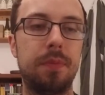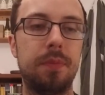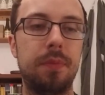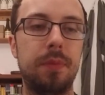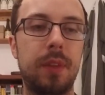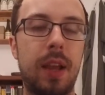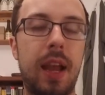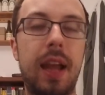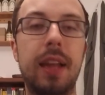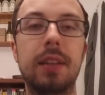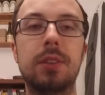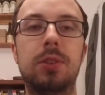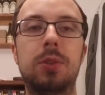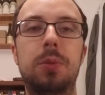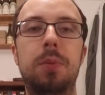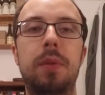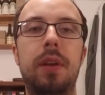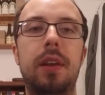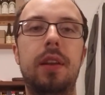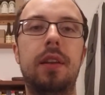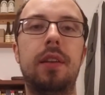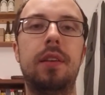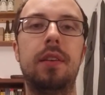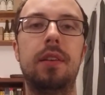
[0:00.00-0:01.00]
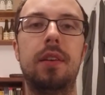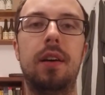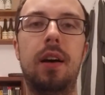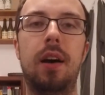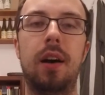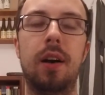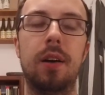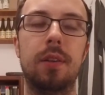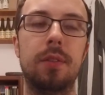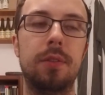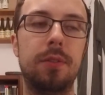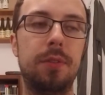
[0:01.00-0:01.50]
henchmen
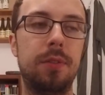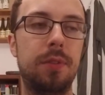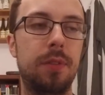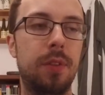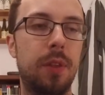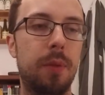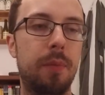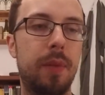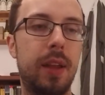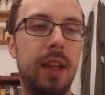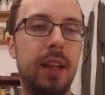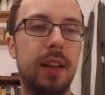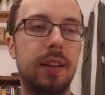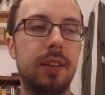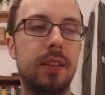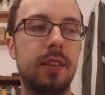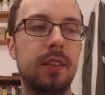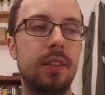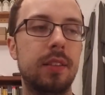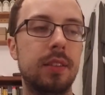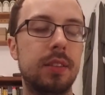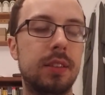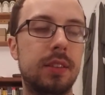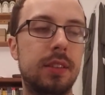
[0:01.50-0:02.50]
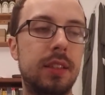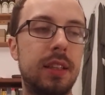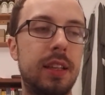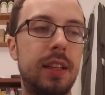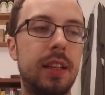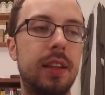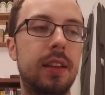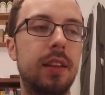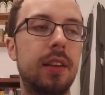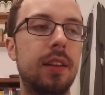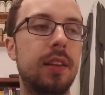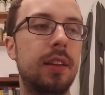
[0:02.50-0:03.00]
of the main
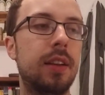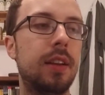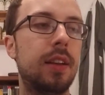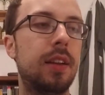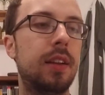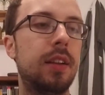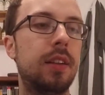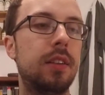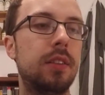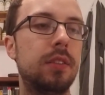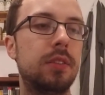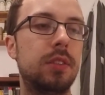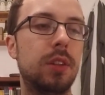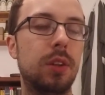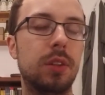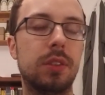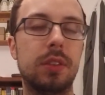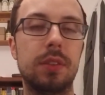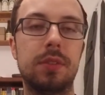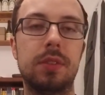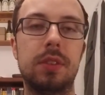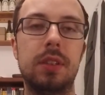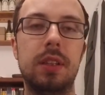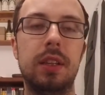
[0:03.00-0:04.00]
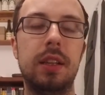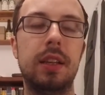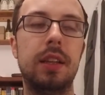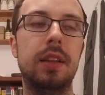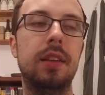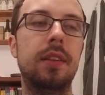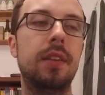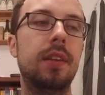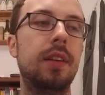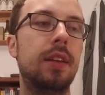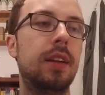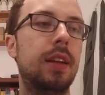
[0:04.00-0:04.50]
Seed, Joseph
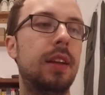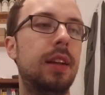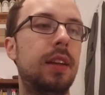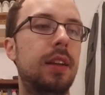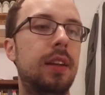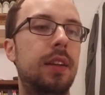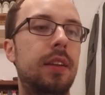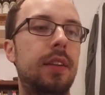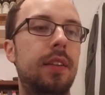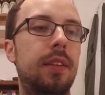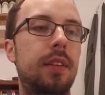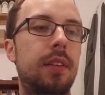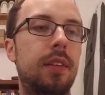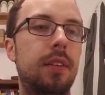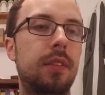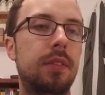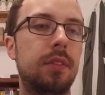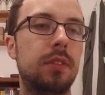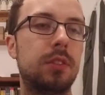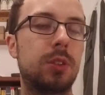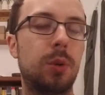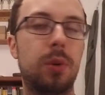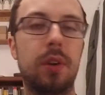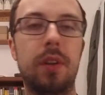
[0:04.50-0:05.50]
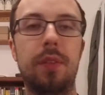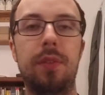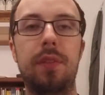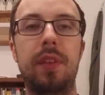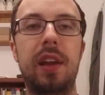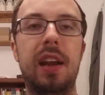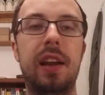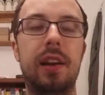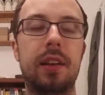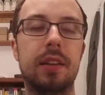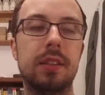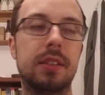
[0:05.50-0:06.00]
Seed, sort of the
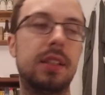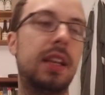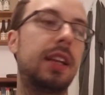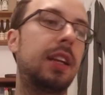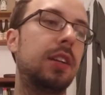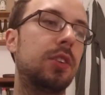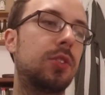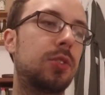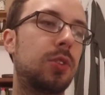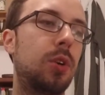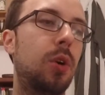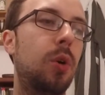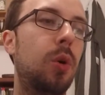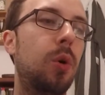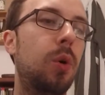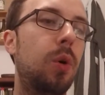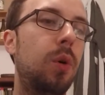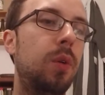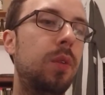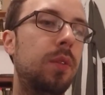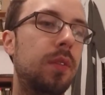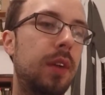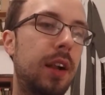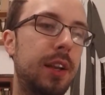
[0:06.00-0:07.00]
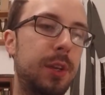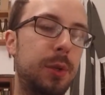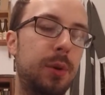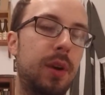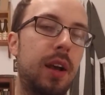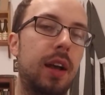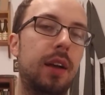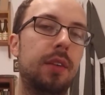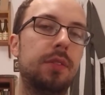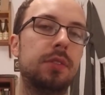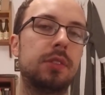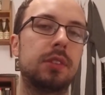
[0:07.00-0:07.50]
areas they control, and you
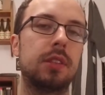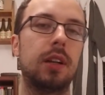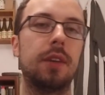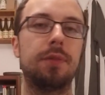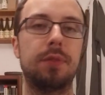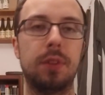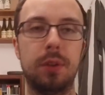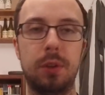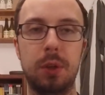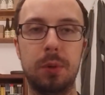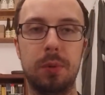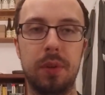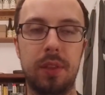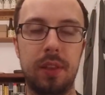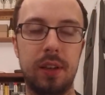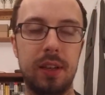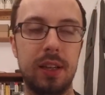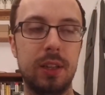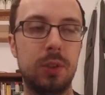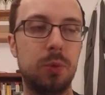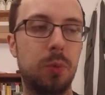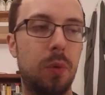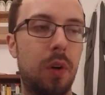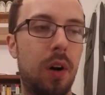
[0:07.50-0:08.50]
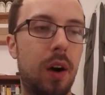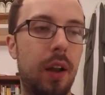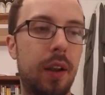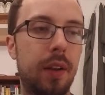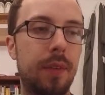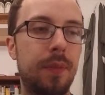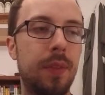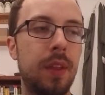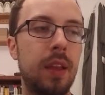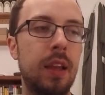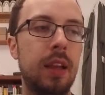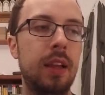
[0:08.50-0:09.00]
have stuff to do within each
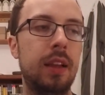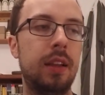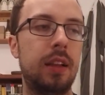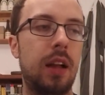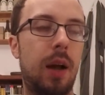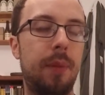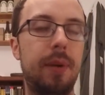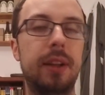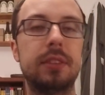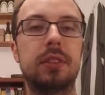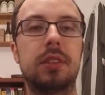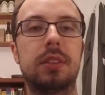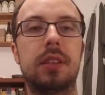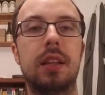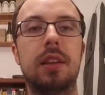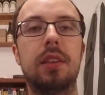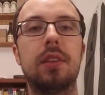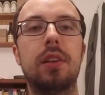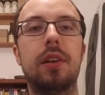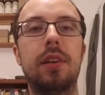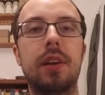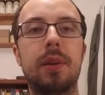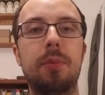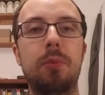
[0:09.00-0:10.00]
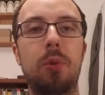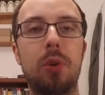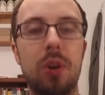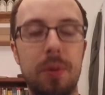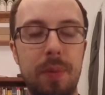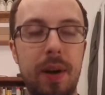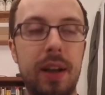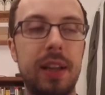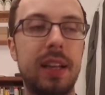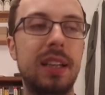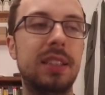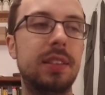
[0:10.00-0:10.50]
one. I'm interested in learning more
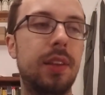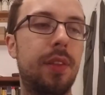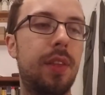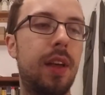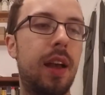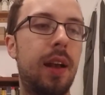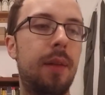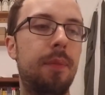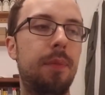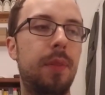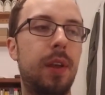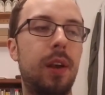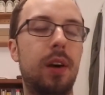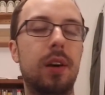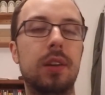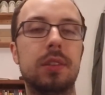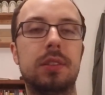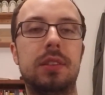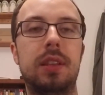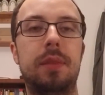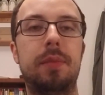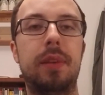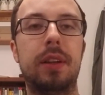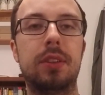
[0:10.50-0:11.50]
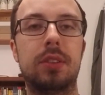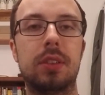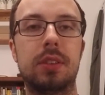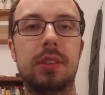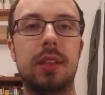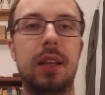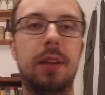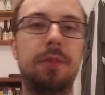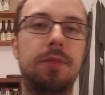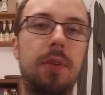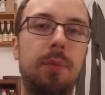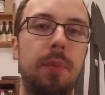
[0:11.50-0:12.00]
about each of them. They all seem
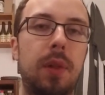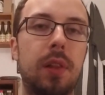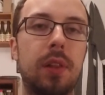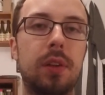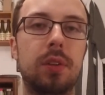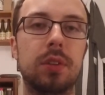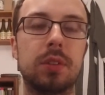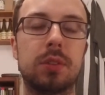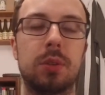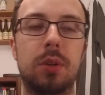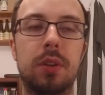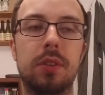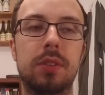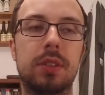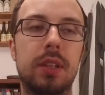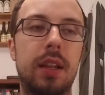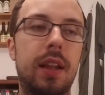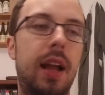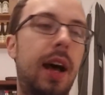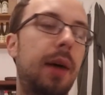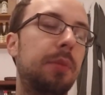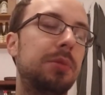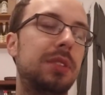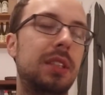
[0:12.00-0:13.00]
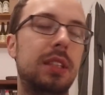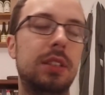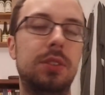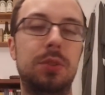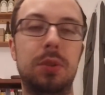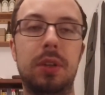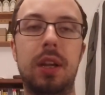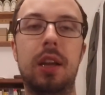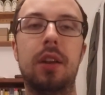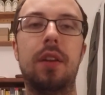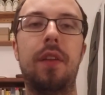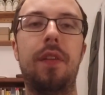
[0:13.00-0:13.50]
interesting from the little sort of synopses
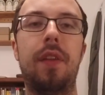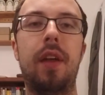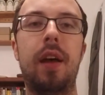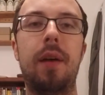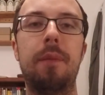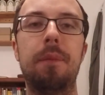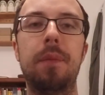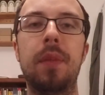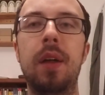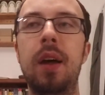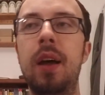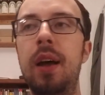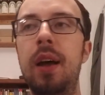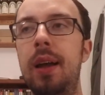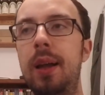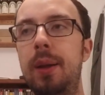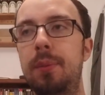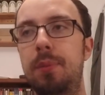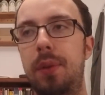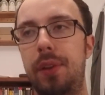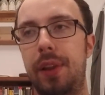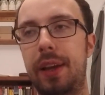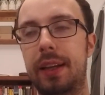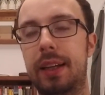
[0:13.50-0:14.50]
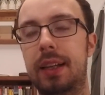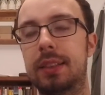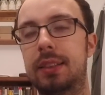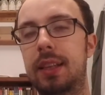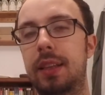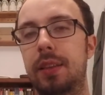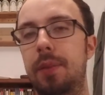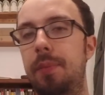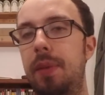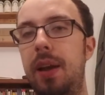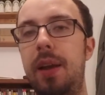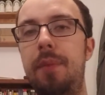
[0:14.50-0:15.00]
you get on them. But like I
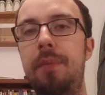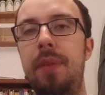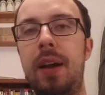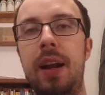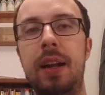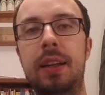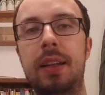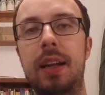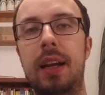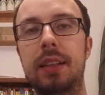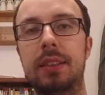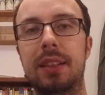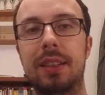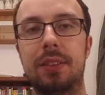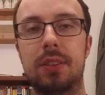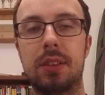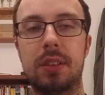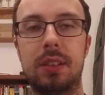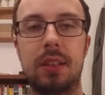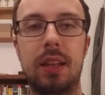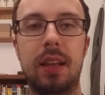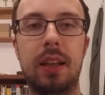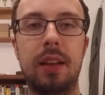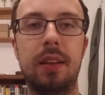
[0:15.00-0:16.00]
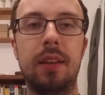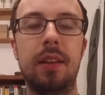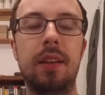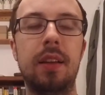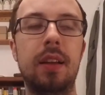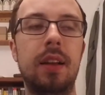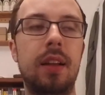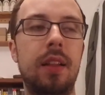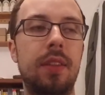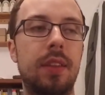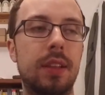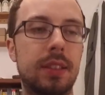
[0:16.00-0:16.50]
said, the main bad guy's interesting.
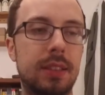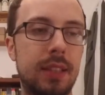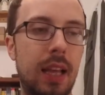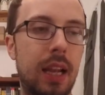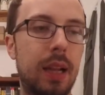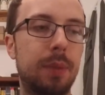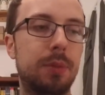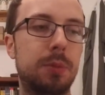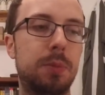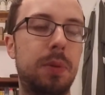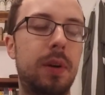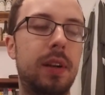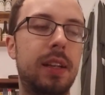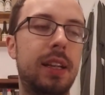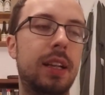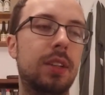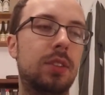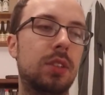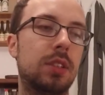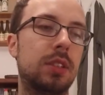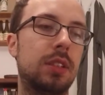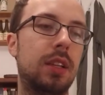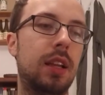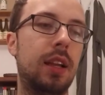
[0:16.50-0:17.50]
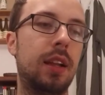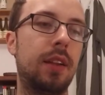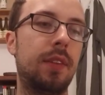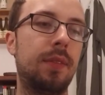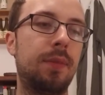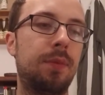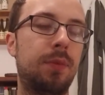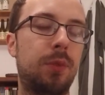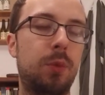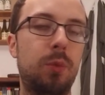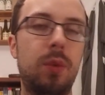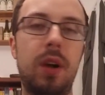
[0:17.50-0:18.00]
The setup's pretty
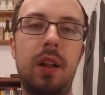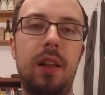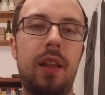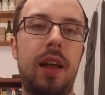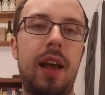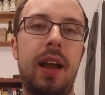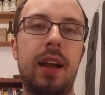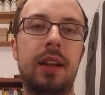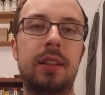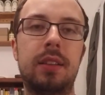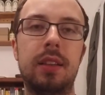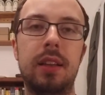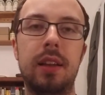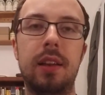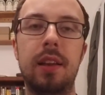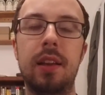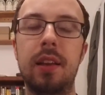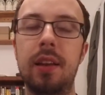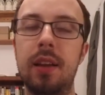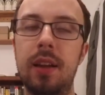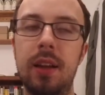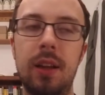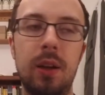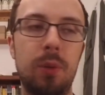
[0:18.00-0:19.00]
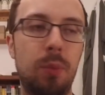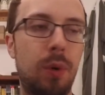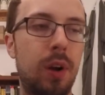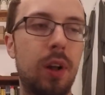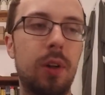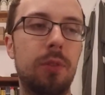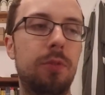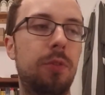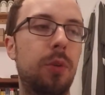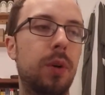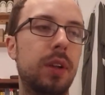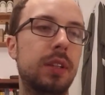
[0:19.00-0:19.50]
interesting. Well acted,
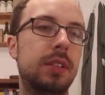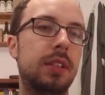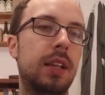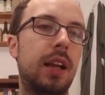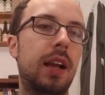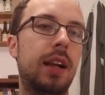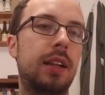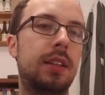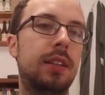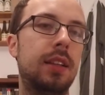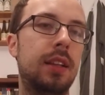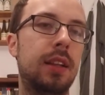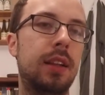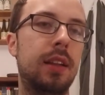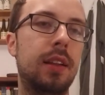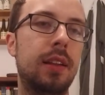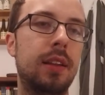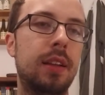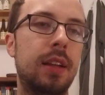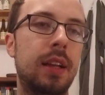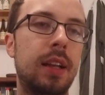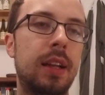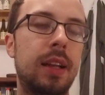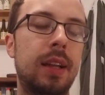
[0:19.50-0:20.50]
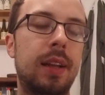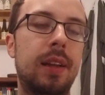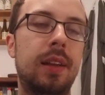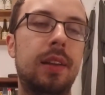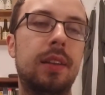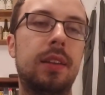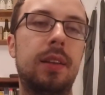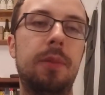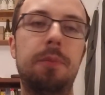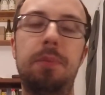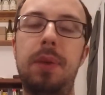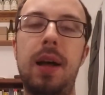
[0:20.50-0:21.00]
well voice acted,
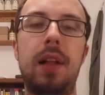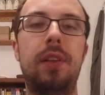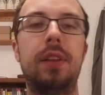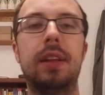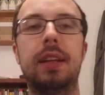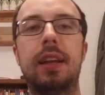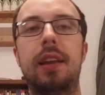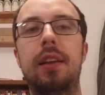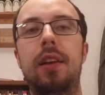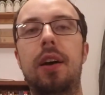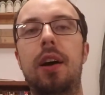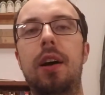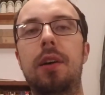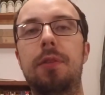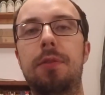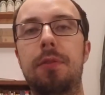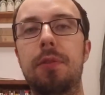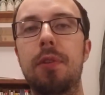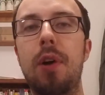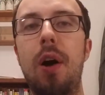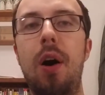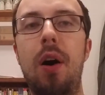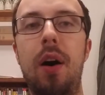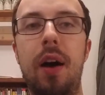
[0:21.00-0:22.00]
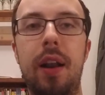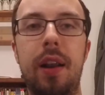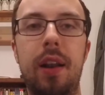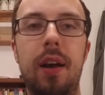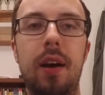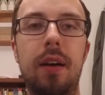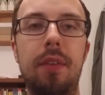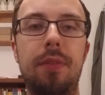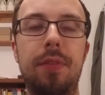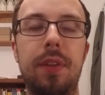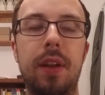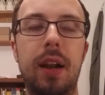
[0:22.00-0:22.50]
compelling enough, raw
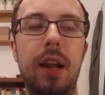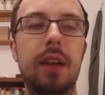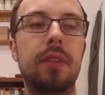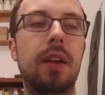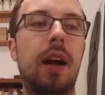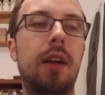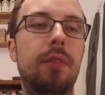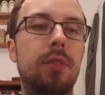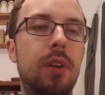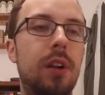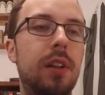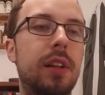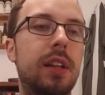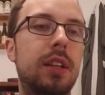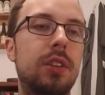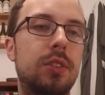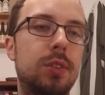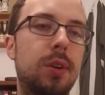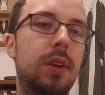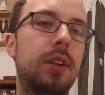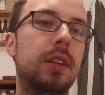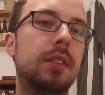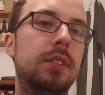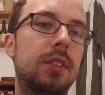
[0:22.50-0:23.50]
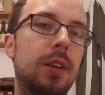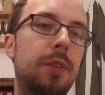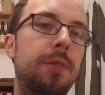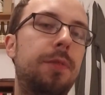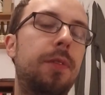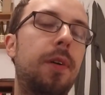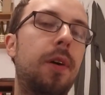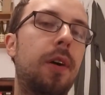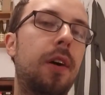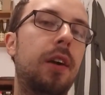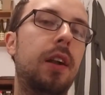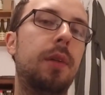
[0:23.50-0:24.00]
enough that I've really enjoyed it so
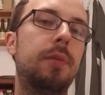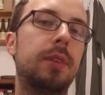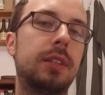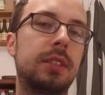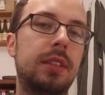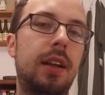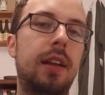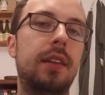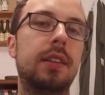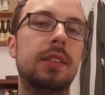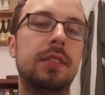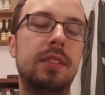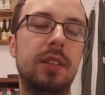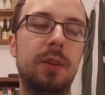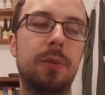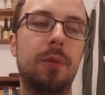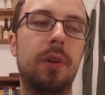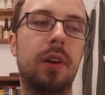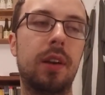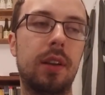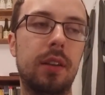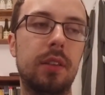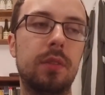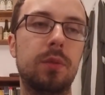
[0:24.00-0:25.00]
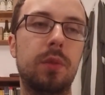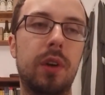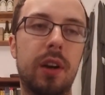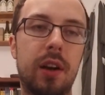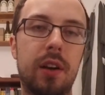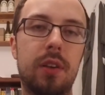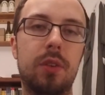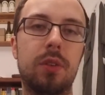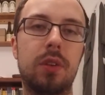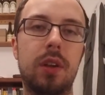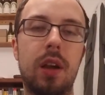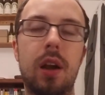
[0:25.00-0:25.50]
far, and I'm excited to see where
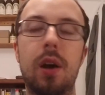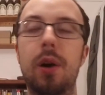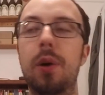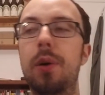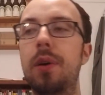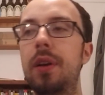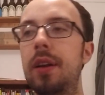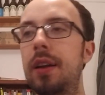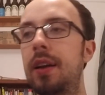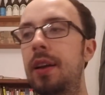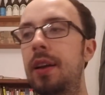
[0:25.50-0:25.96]
it'll go.